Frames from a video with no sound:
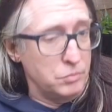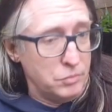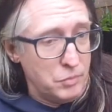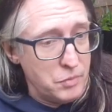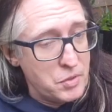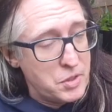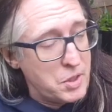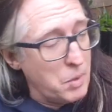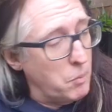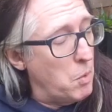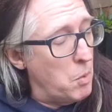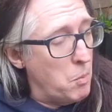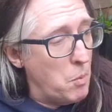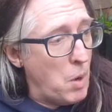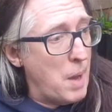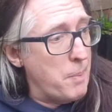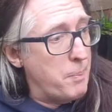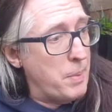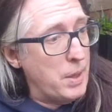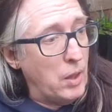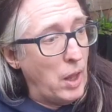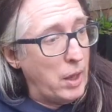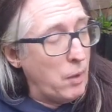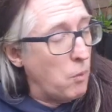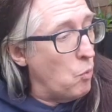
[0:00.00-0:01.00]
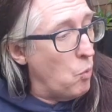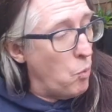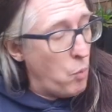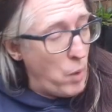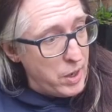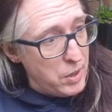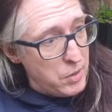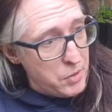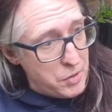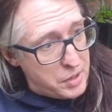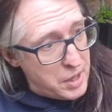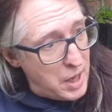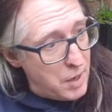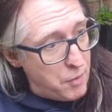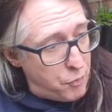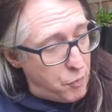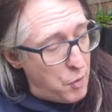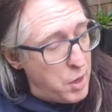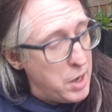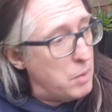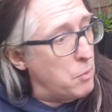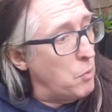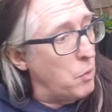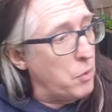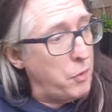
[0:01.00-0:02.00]
someone might be like, when you say
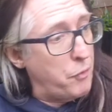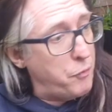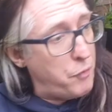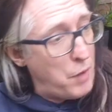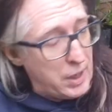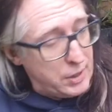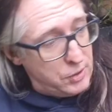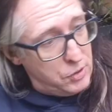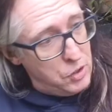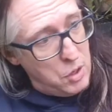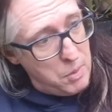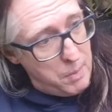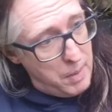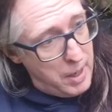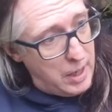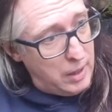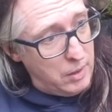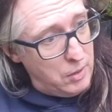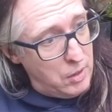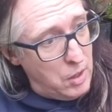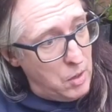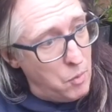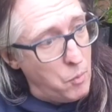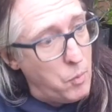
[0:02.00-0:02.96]
freedom, what the fuck do you mean?